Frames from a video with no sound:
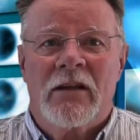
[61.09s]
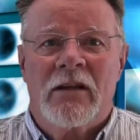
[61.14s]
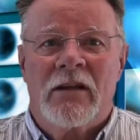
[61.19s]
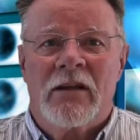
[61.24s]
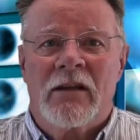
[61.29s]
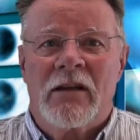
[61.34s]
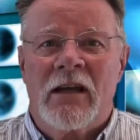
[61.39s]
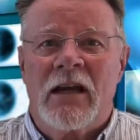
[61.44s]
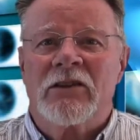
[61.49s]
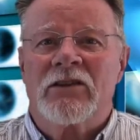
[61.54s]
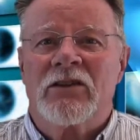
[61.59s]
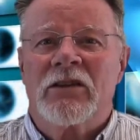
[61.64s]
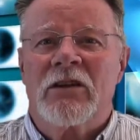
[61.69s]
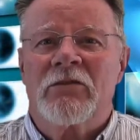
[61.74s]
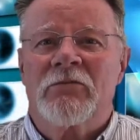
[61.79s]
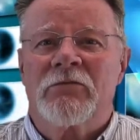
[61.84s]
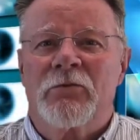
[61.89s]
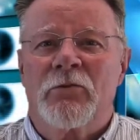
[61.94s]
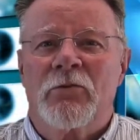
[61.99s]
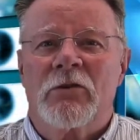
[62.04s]
That's an
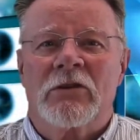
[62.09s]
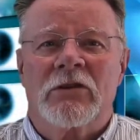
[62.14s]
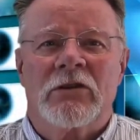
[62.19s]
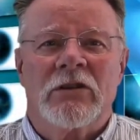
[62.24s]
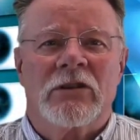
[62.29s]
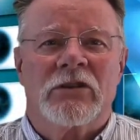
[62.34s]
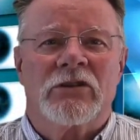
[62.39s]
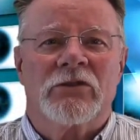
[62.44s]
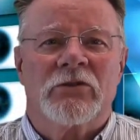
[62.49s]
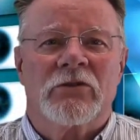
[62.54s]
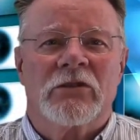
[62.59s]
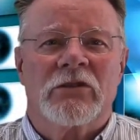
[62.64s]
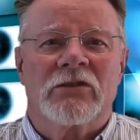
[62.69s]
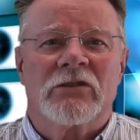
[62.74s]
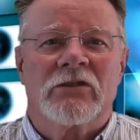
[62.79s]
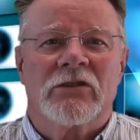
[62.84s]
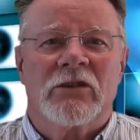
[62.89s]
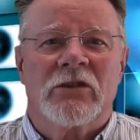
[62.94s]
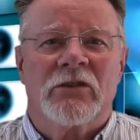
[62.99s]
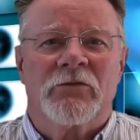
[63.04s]
unfortunate
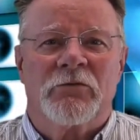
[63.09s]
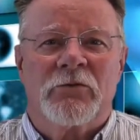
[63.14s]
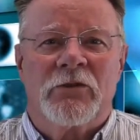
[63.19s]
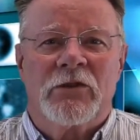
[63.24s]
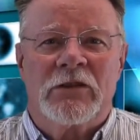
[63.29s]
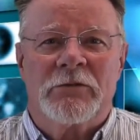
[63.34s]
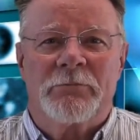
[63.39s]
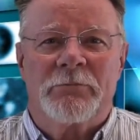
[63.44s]
choice of words